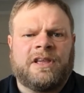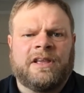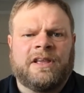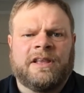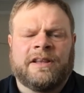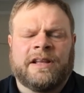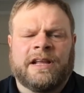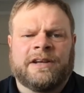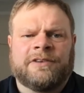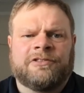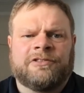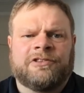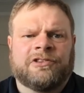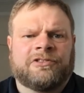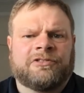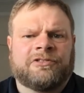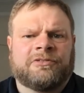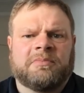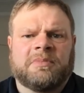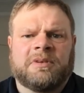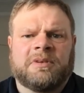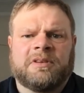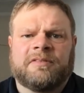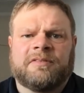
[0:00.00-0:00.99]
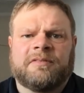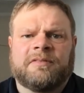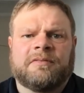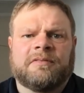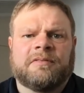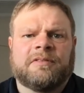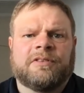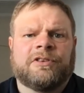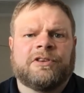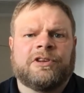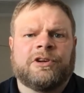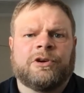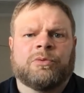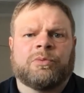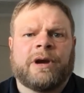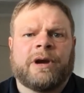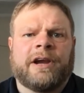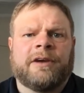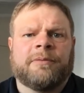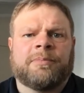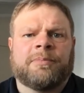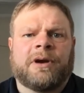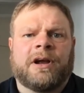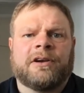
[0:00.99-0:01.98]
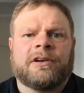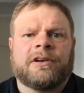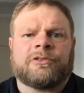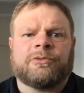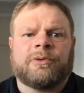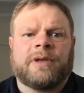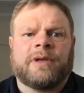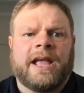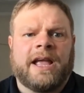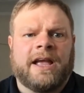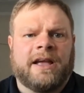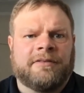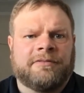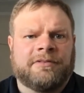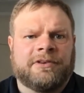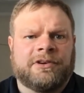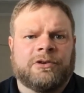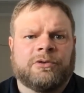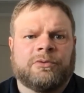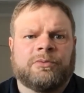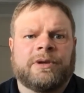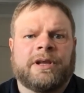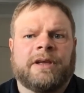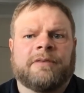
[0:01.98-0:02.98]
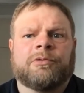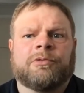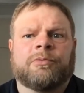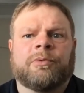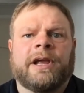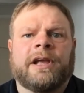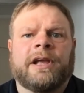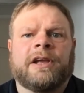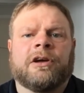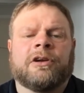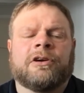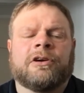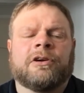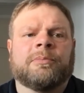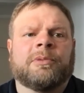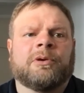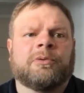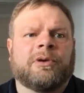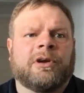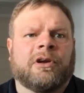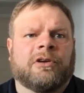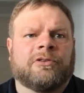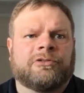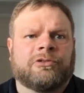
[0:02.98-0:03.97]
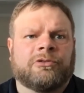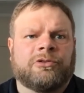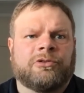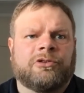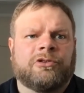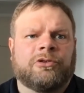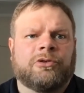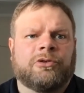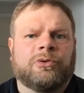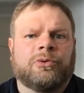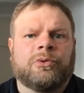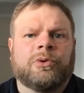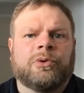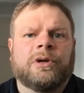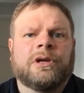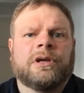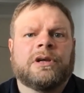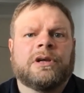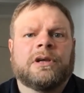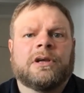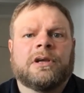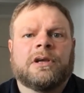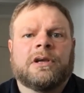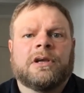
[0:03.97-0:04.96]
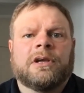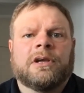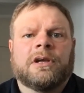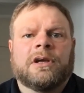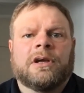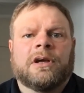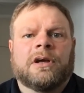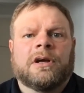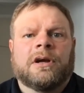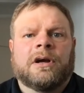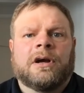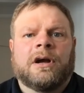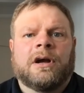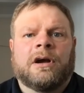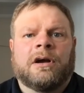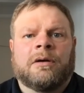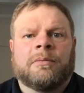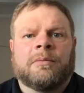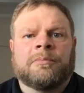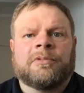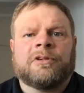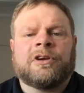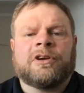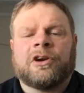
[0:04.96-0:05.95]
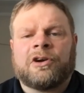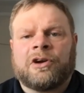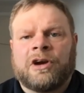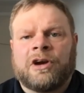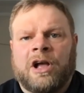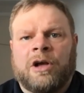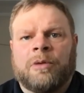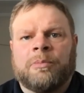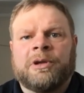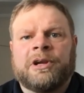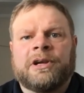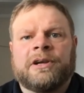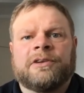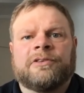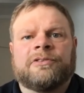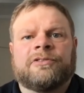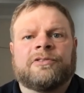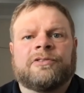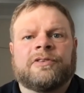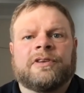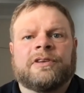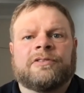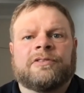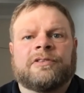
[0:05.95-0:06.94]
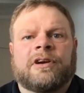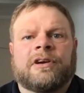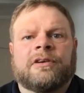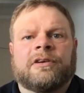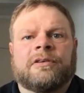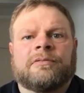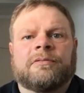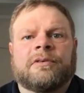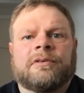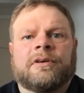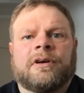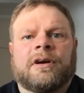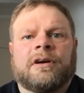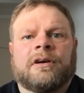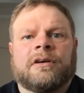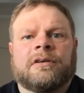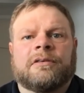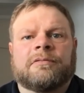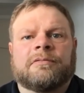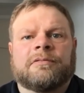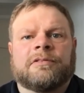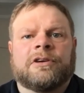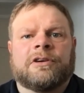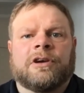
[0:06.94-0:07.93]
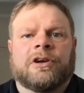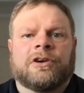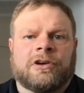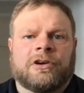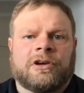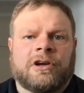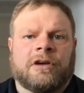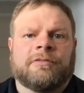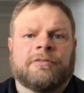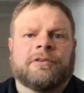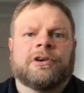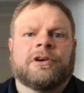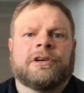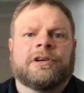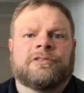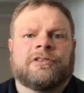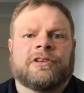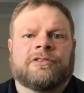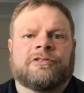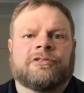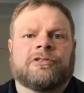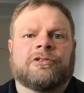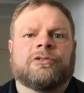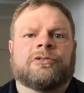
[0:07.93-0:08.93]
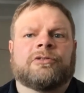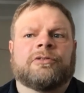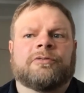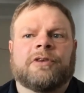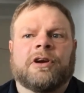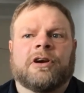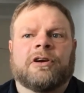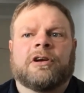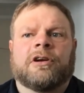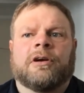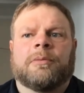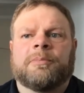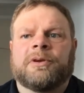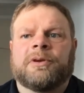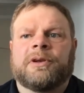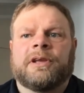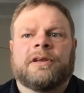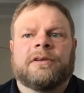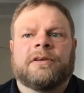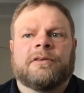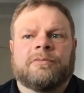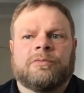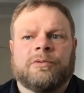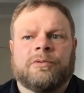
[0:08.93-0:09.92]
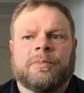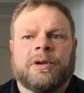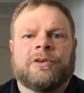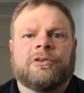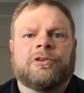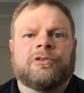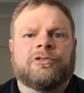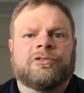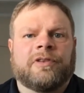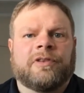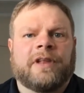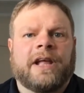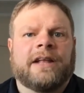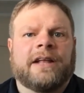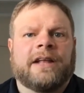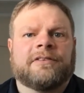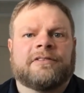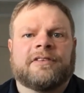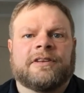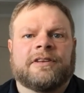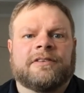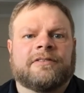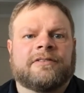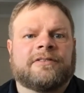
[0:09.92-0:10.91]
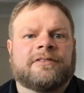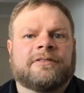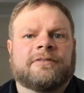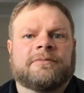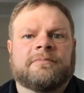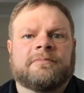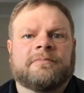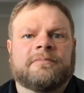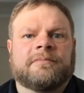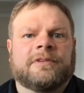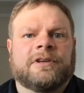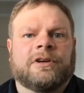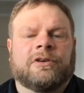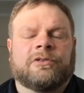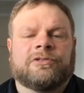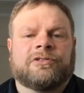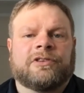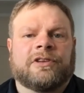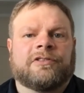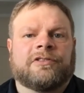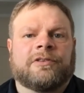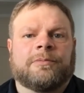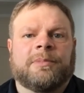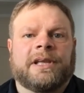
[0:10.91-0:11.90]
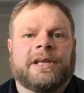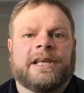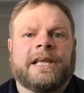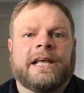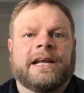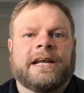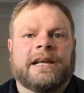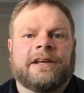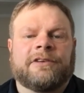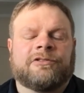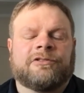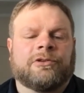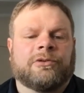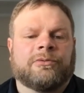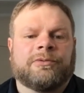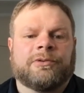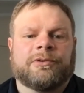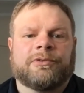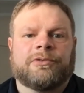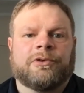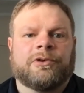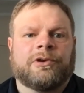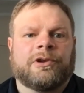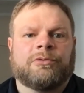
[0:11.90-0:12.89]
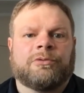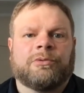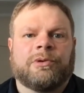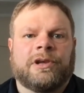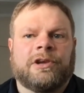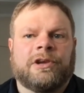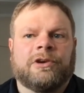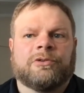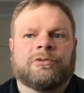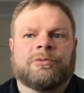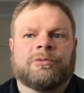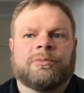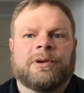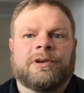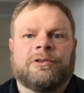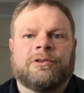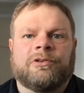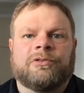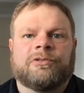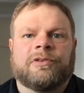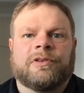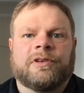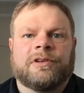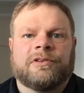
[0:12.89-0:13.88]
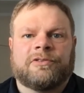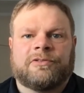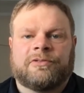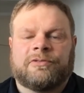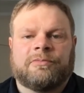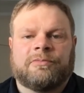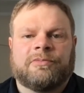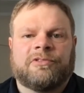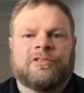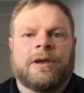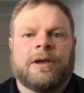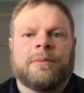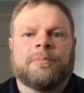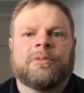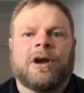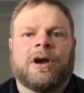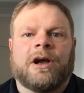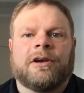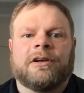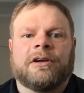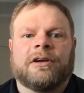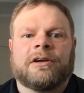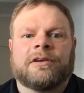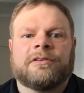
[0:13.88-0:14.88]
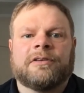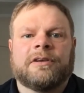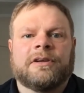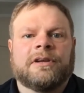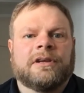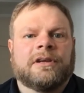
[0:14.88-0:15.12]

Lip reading: And then just the array of products we have, we have the rain gutter, but we also do gutter helmet is our gutter cover. It's exclusive to our company. We've been using that since the beginning. So for 33 years, we've been using this same product.